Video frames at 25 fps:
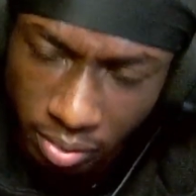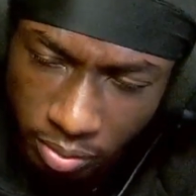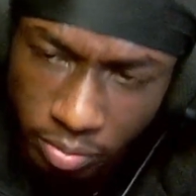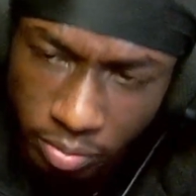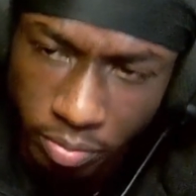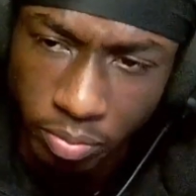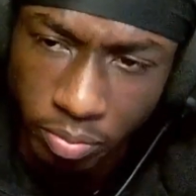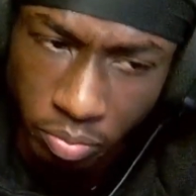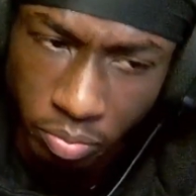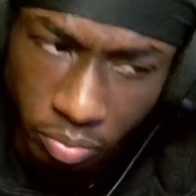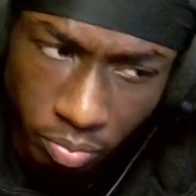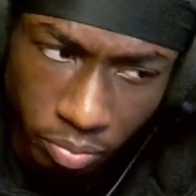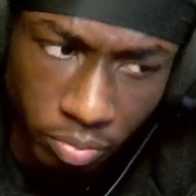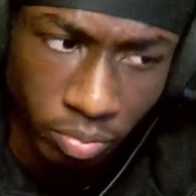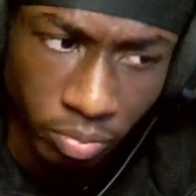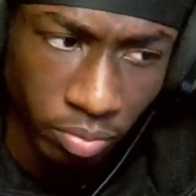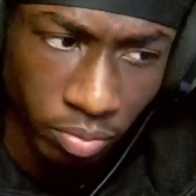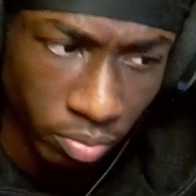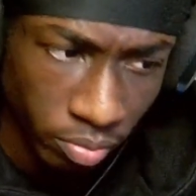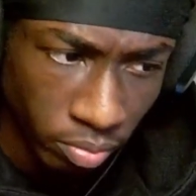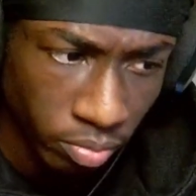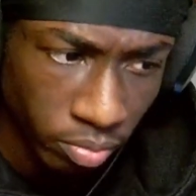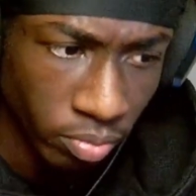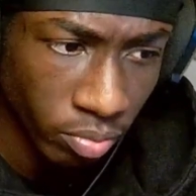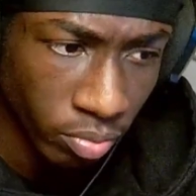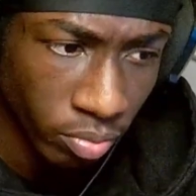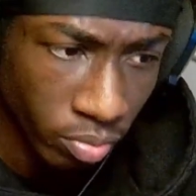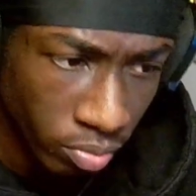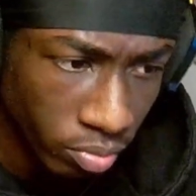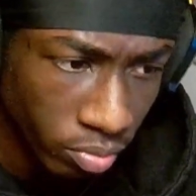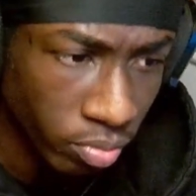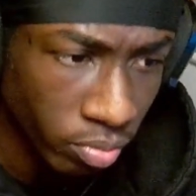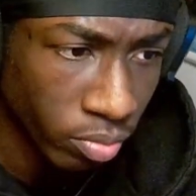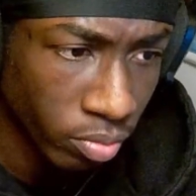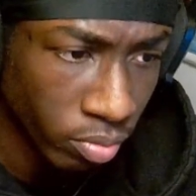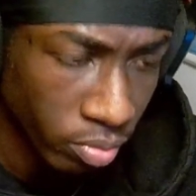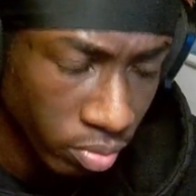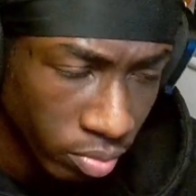Say yes, a lot of
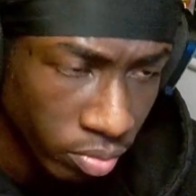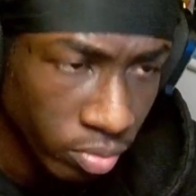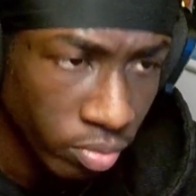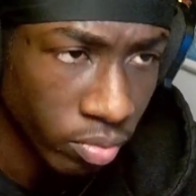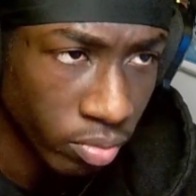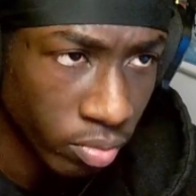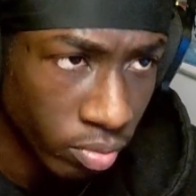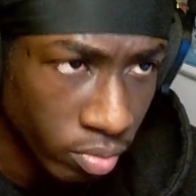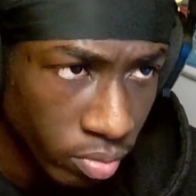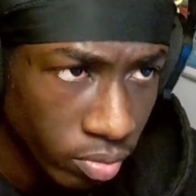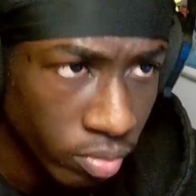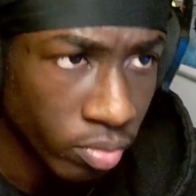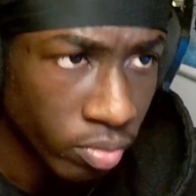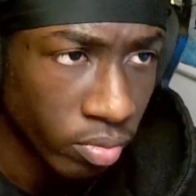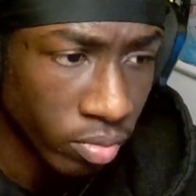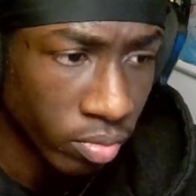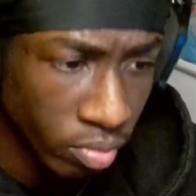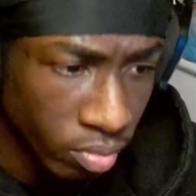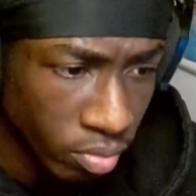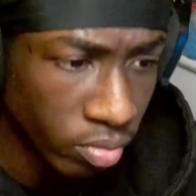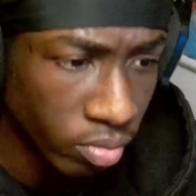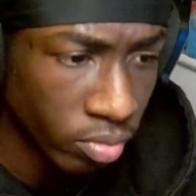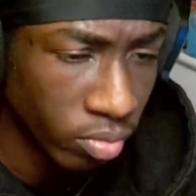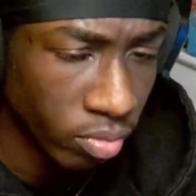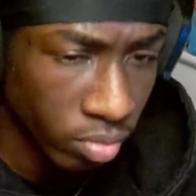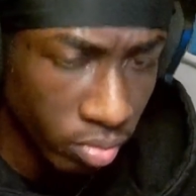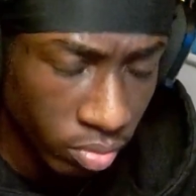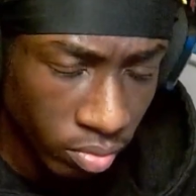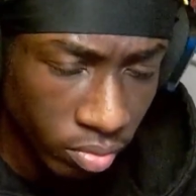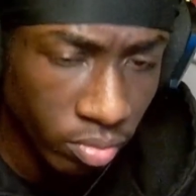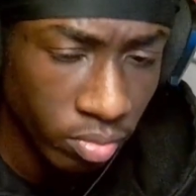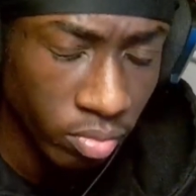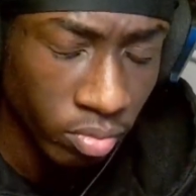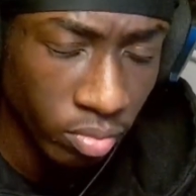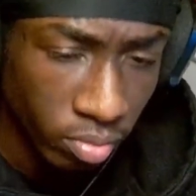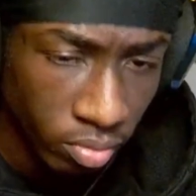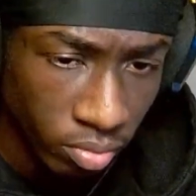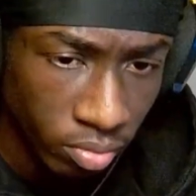goofies with a check. I mean,
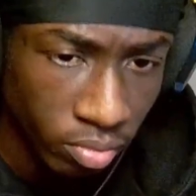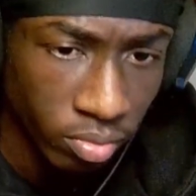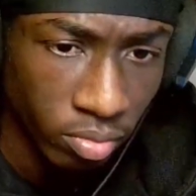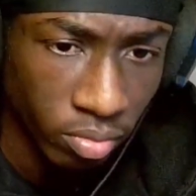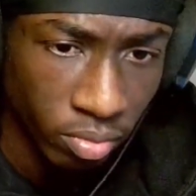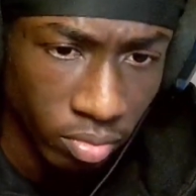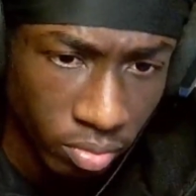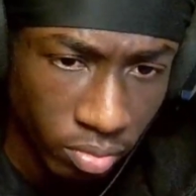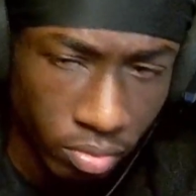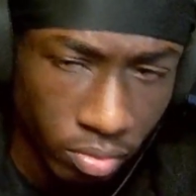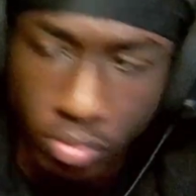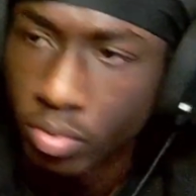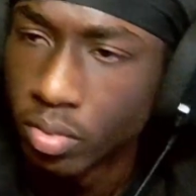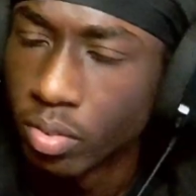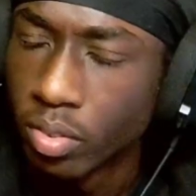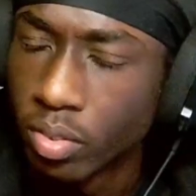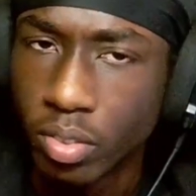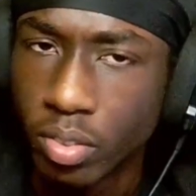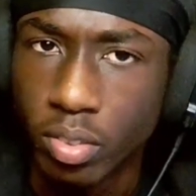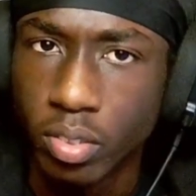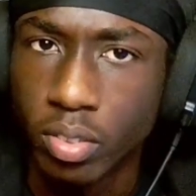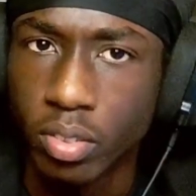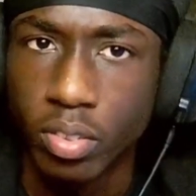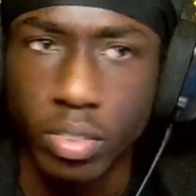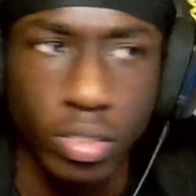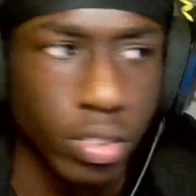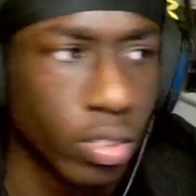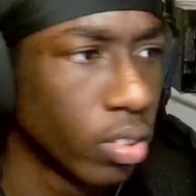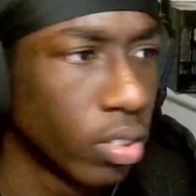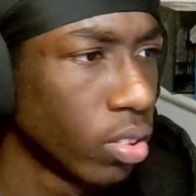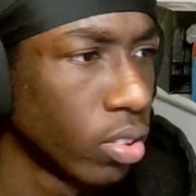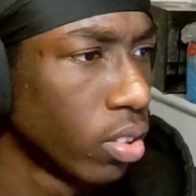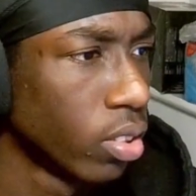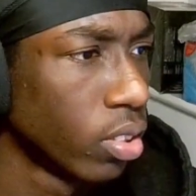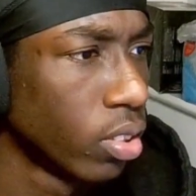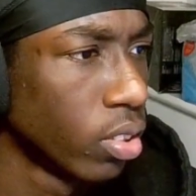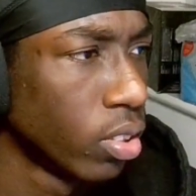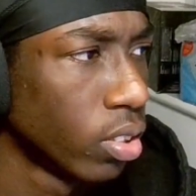ah, I hold them
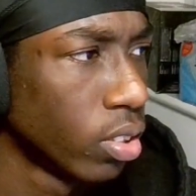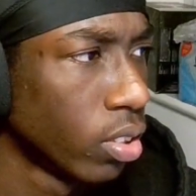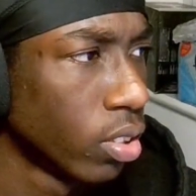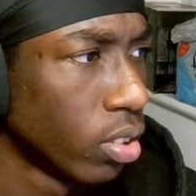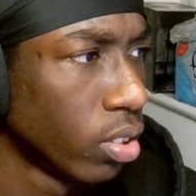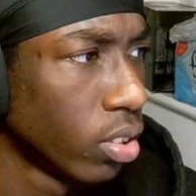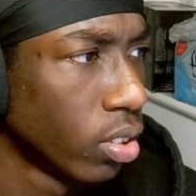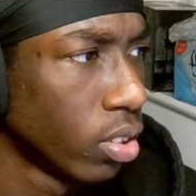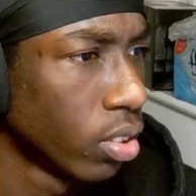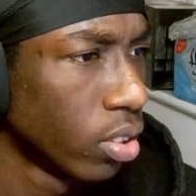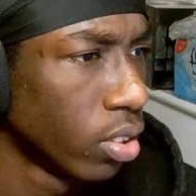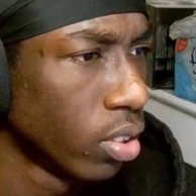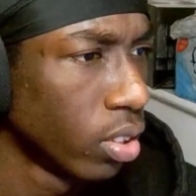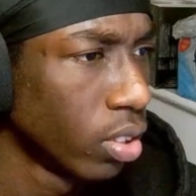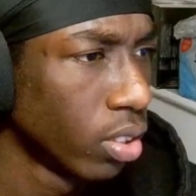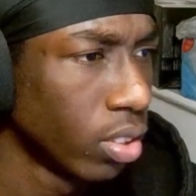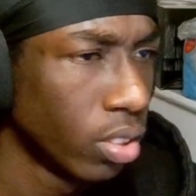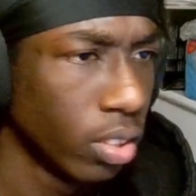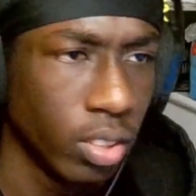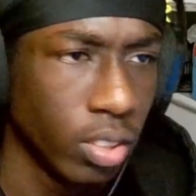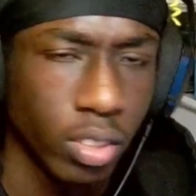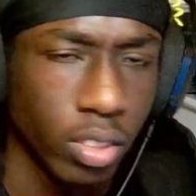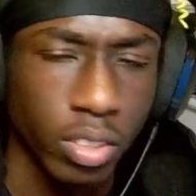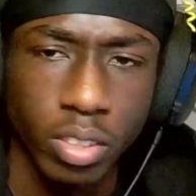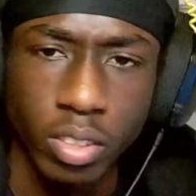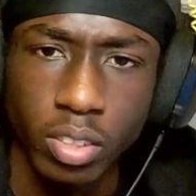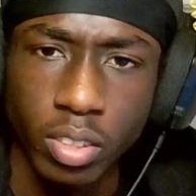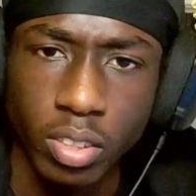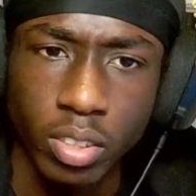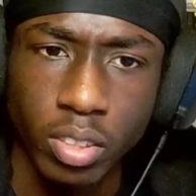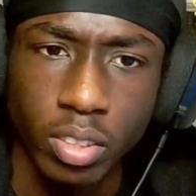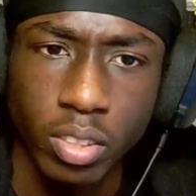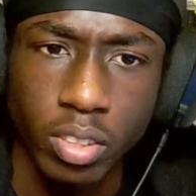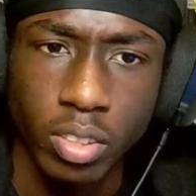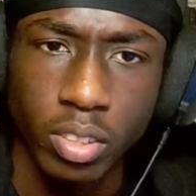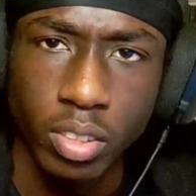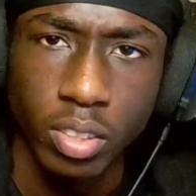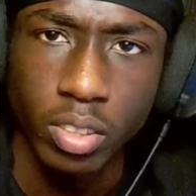sentiments symbolic.
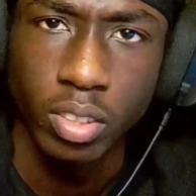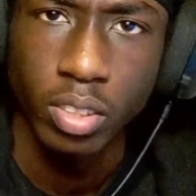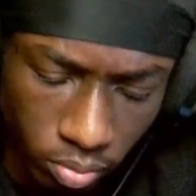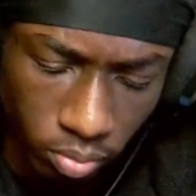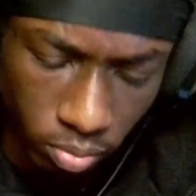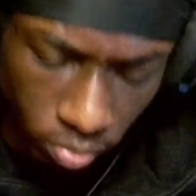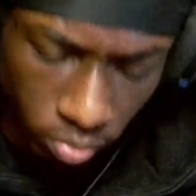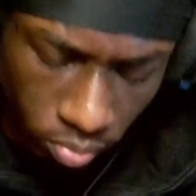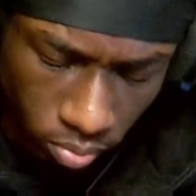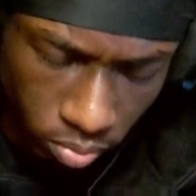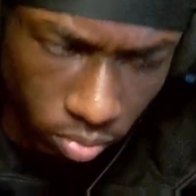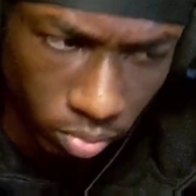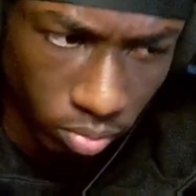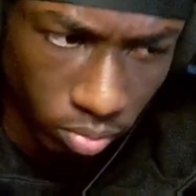Ah, my time. Mm.